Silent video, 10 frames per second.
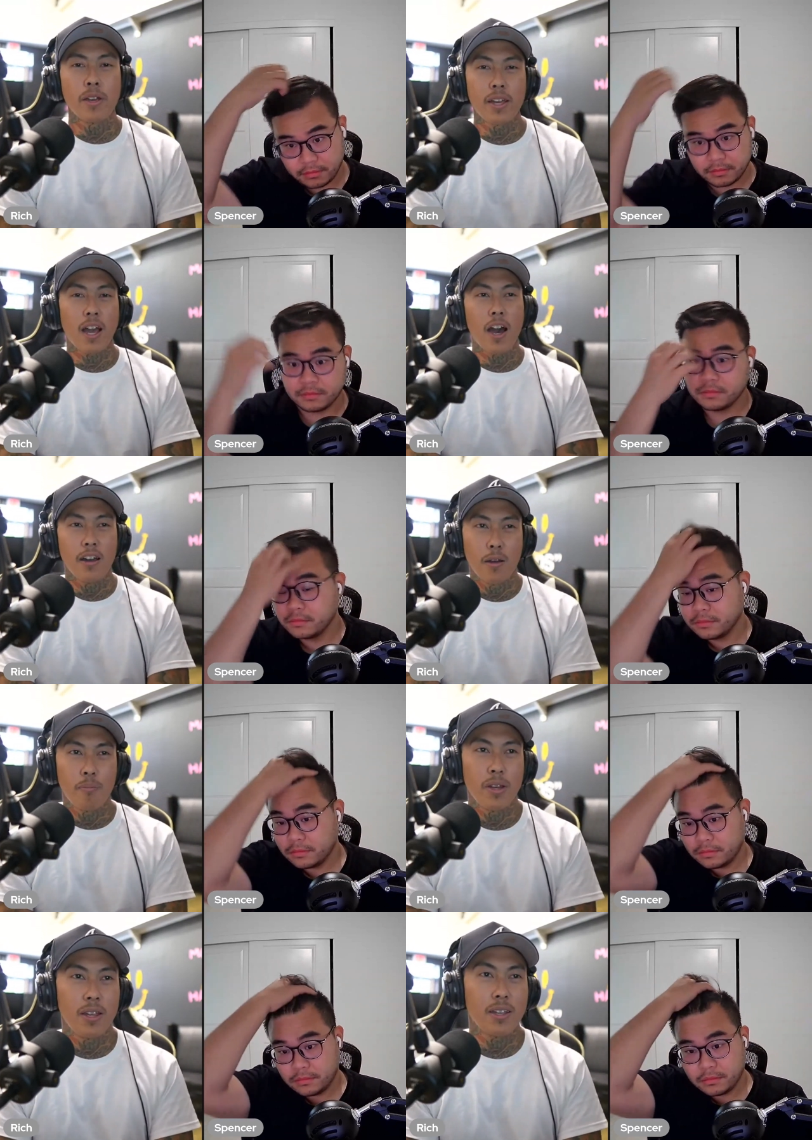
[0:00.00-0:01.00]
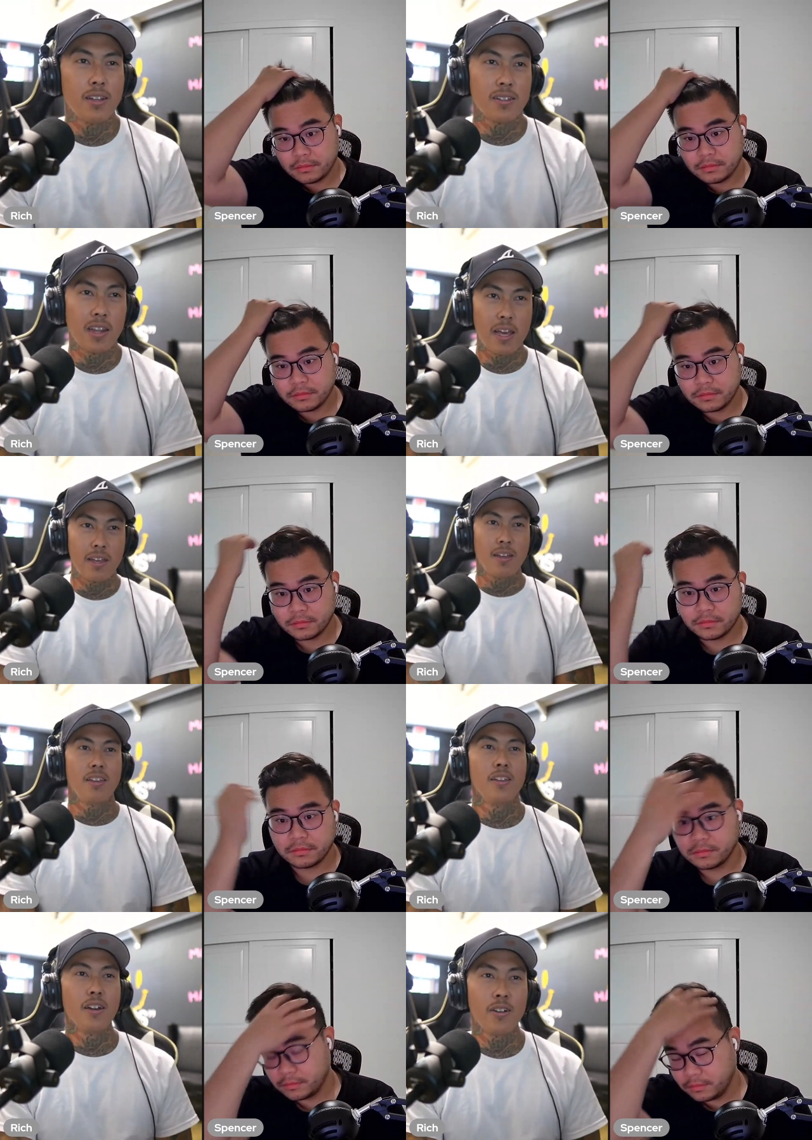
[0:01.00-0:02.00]
Speaker 1: get caught up in it because, like,
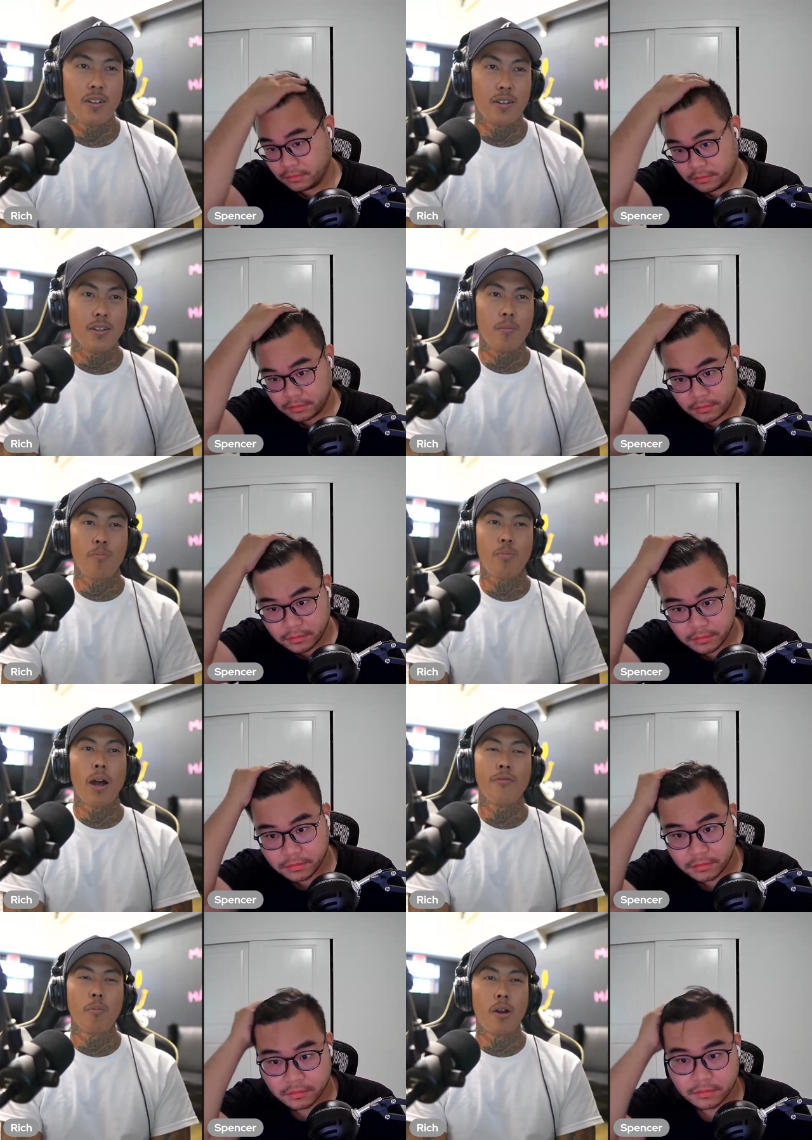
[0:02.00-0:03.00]
you know, the profit